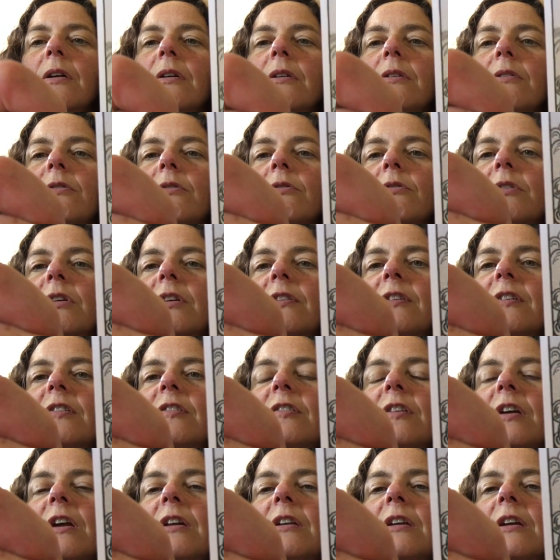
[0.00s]
you know, look at the
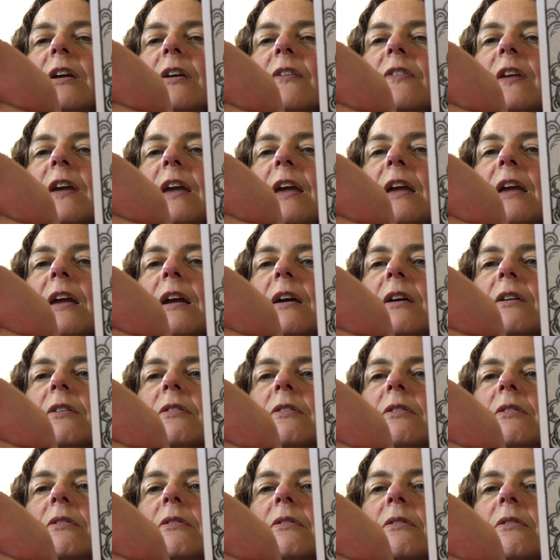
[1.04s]
shading on the hand.